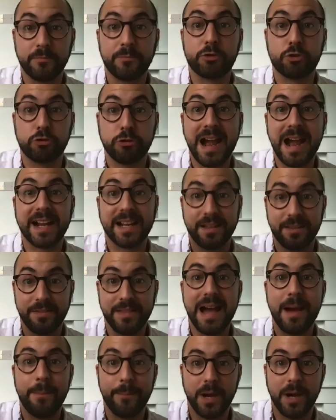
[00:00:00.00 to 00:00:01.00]
track
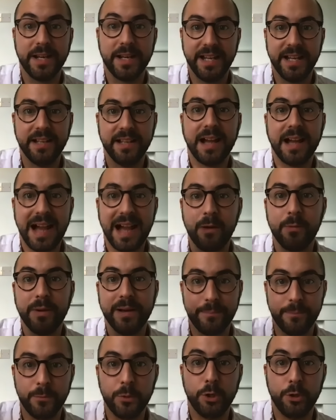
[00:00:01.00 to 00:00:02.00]
that money how
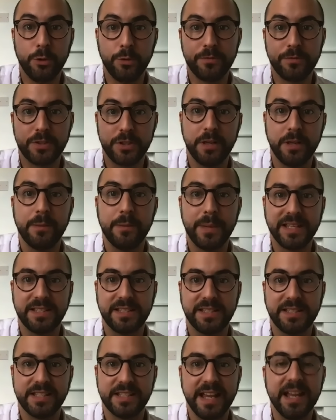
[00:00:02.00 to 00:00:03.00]
it moves you know they'll
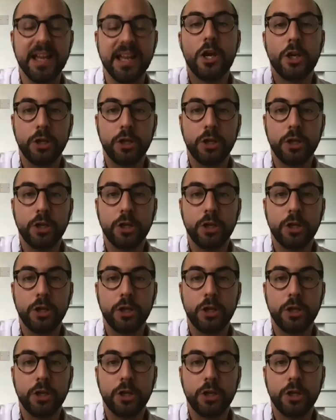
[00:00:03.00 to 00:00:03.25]
basically say